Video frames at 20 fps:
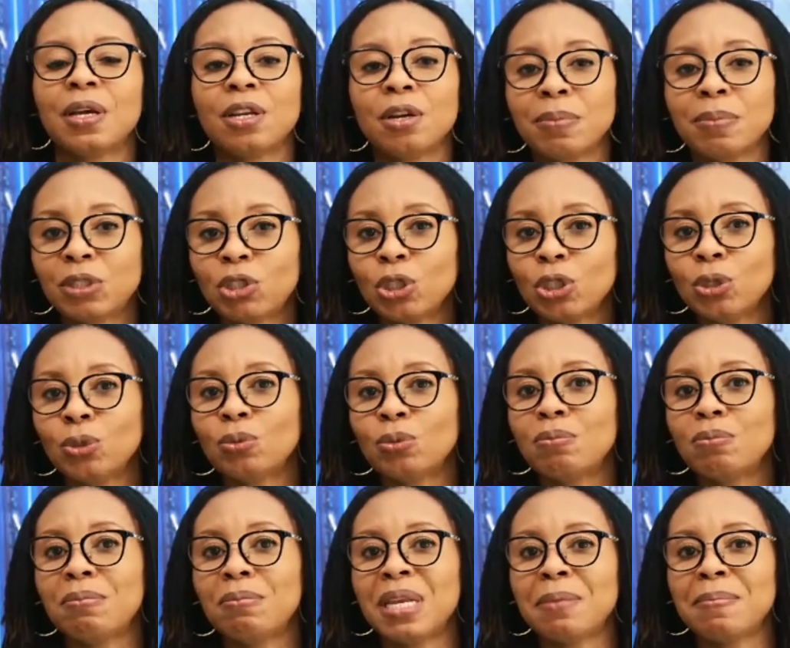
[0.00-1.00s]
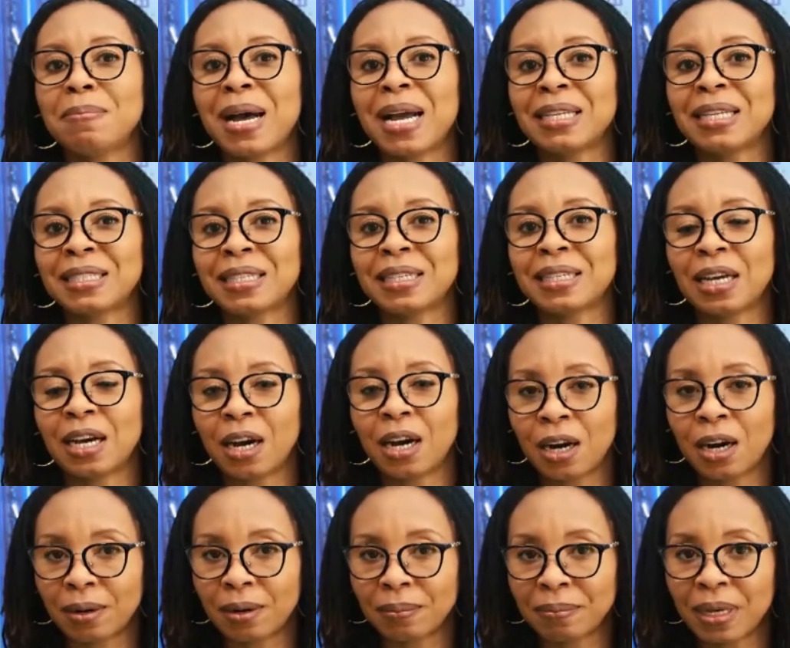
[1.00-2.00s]
Number two, minimizing
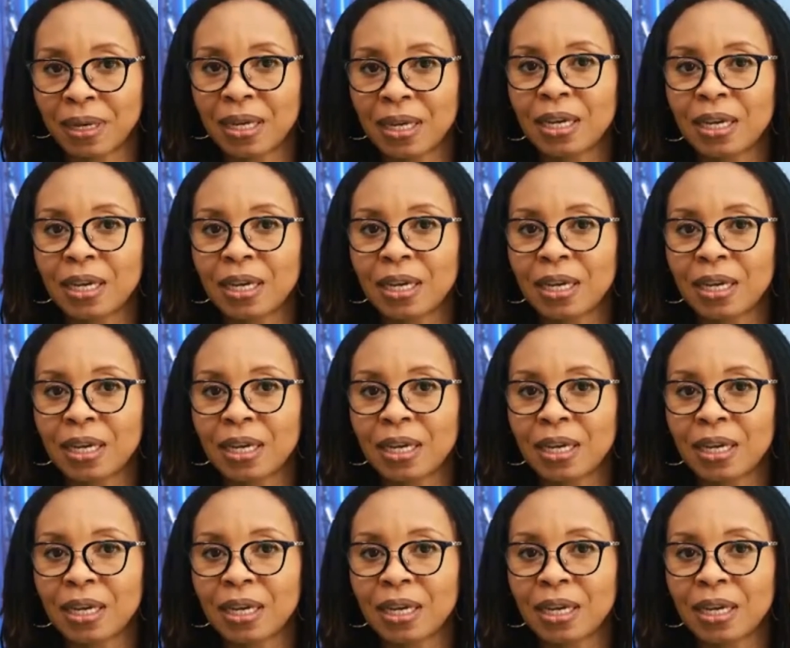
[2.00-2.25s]
harm.